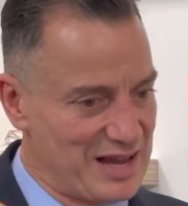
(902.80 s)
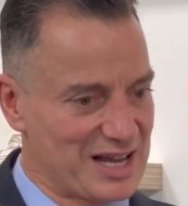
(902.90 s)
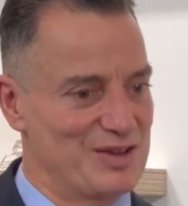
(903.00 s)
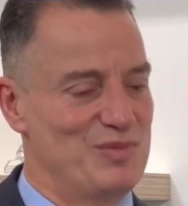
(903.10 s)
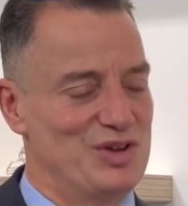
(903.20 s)
that
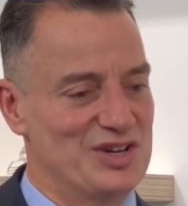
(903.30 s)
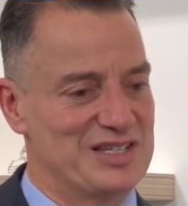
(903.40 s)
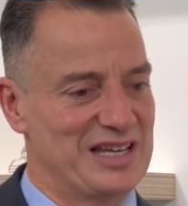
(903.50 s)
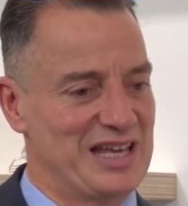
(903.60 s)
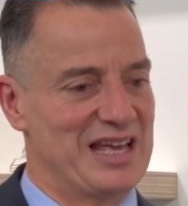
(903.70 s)

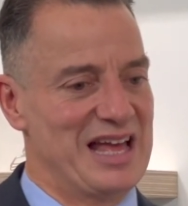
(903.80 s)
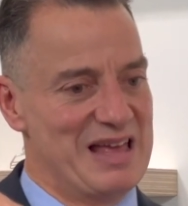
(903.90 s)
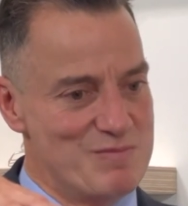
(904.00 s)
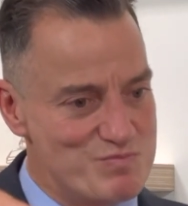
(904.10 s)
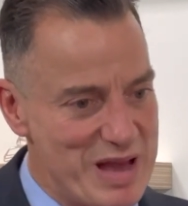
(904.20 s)
community,
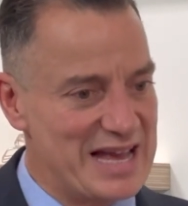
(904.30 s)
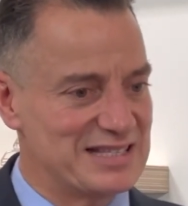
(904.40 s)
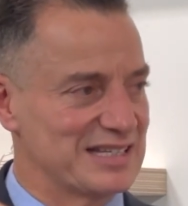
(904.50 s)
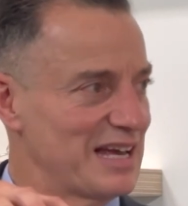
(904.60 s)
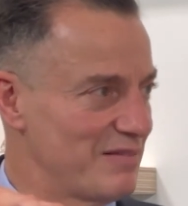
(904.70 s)

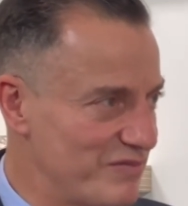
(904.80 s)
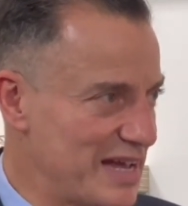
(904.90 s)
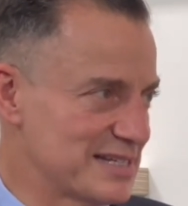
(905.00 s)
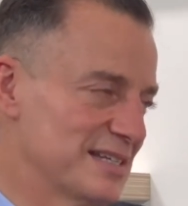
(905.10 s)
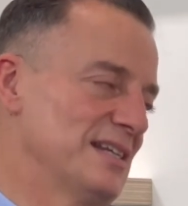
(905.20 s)
embedded and
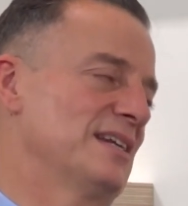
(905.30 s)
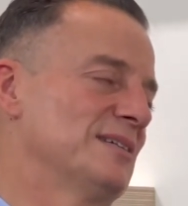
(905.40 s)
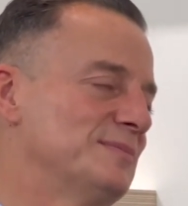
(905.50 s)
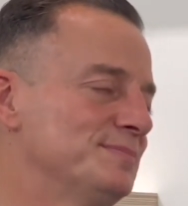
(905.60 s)
vested in it.